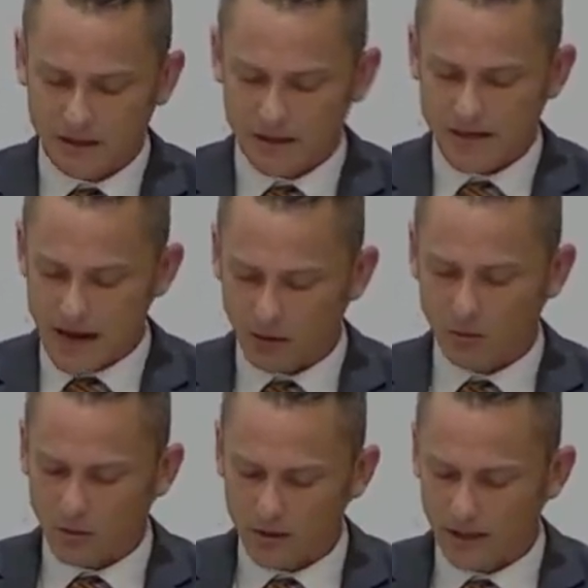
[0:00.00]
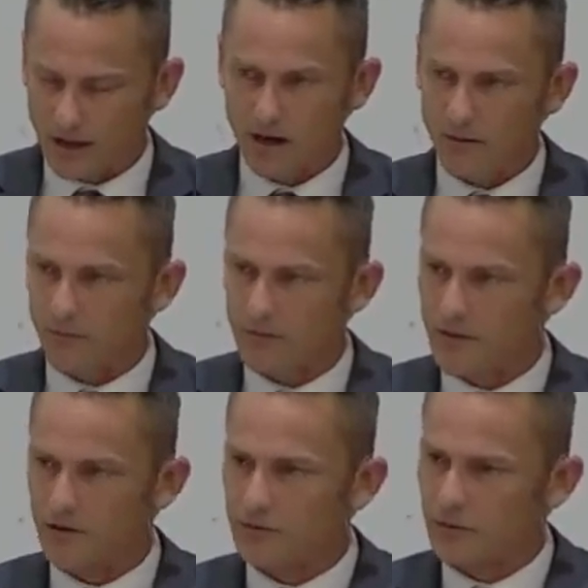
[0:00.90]
the outworking of
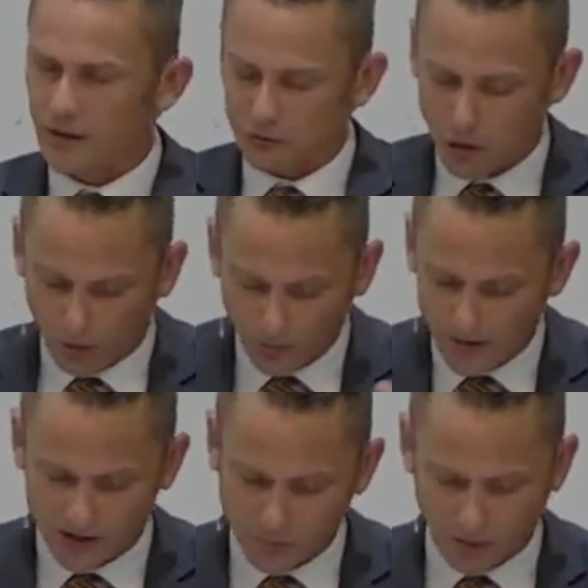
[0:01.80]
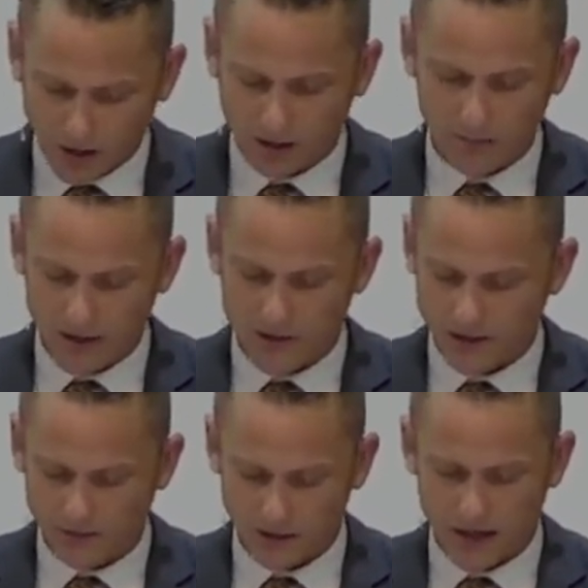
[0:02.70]
this victorious
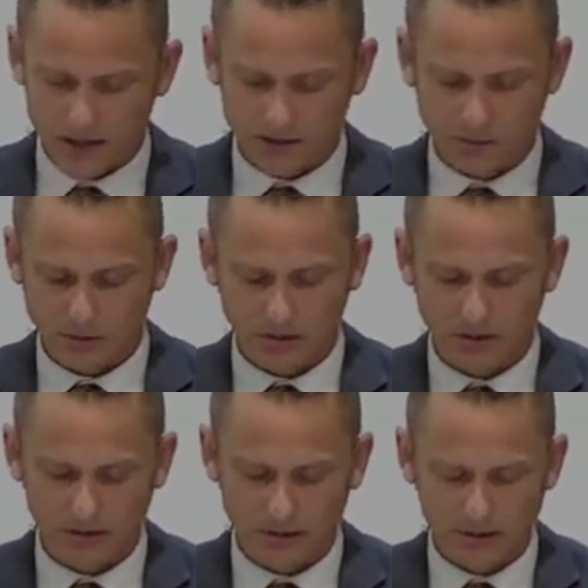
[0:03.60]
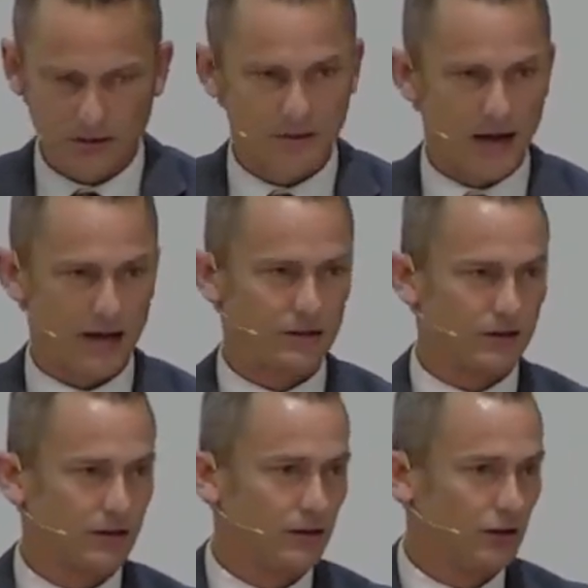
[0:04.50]
proclamation of the gospel that
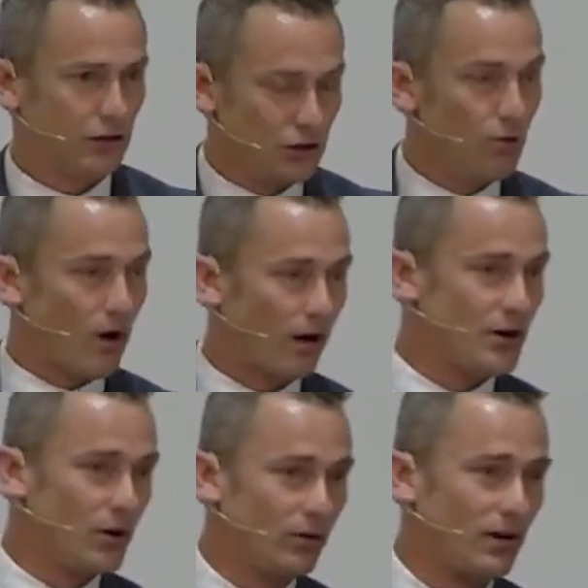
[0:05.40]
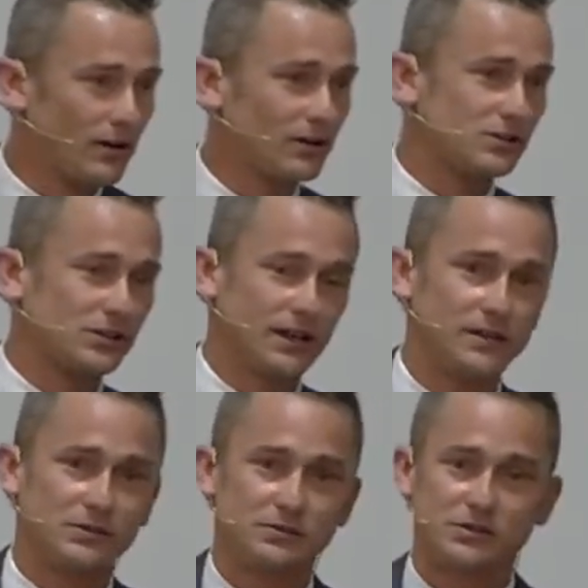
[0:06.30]
you are no longer
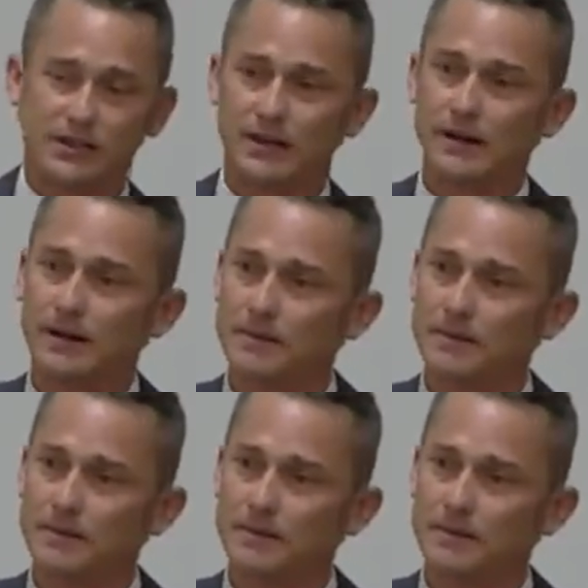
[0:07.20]
slaves of sin.